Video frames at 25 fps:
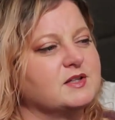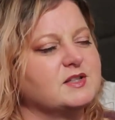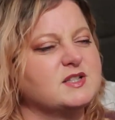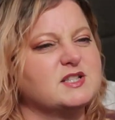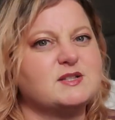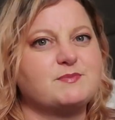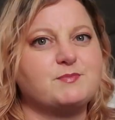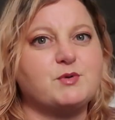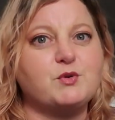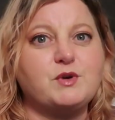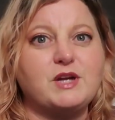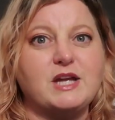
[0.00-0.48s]

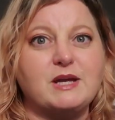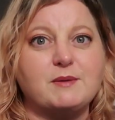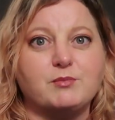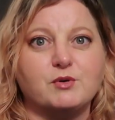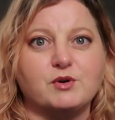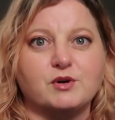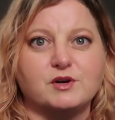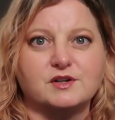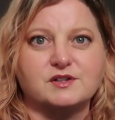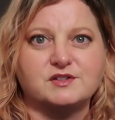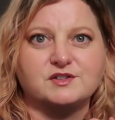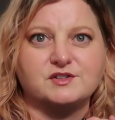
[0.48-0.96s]
spooky
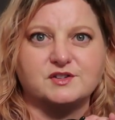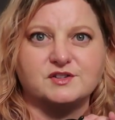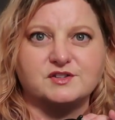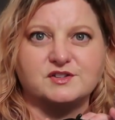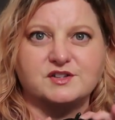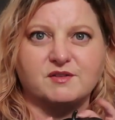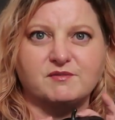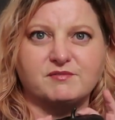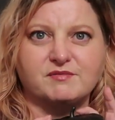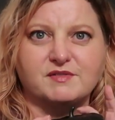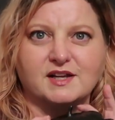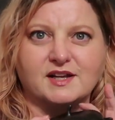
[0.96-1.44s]
books or
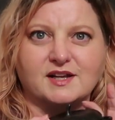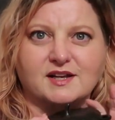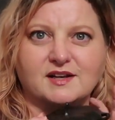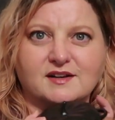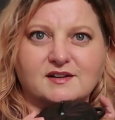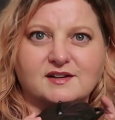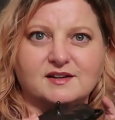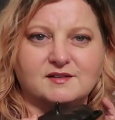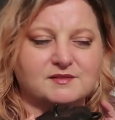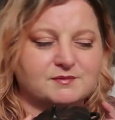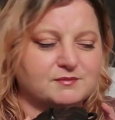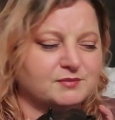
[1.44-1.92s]

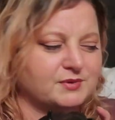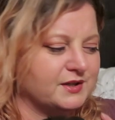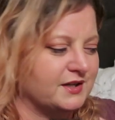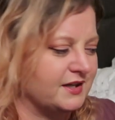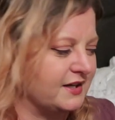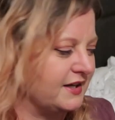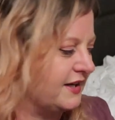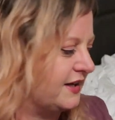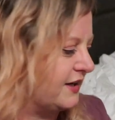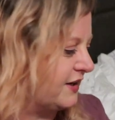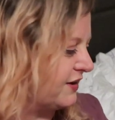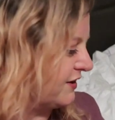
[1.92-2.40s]
something to put
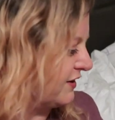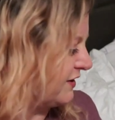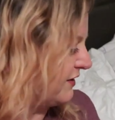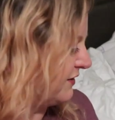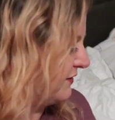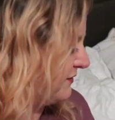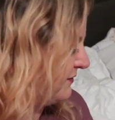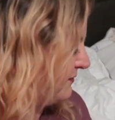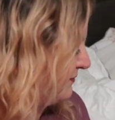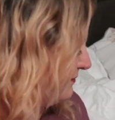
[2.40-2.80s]
in here.